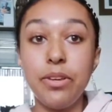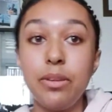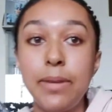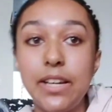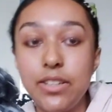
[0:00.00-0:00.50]
in the
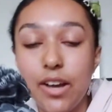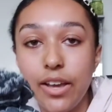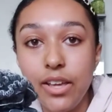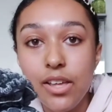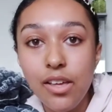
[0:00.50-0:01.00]
black
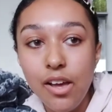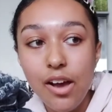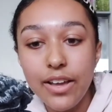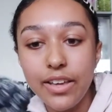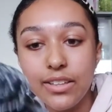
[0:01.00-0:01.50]
dye.
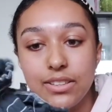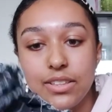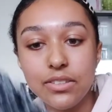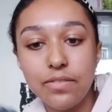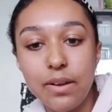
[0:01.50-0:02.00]
I guess
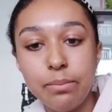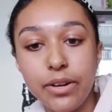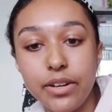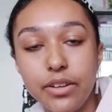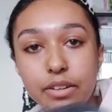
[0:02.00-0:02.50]
this
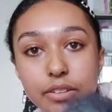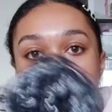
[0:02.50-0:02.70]
fabric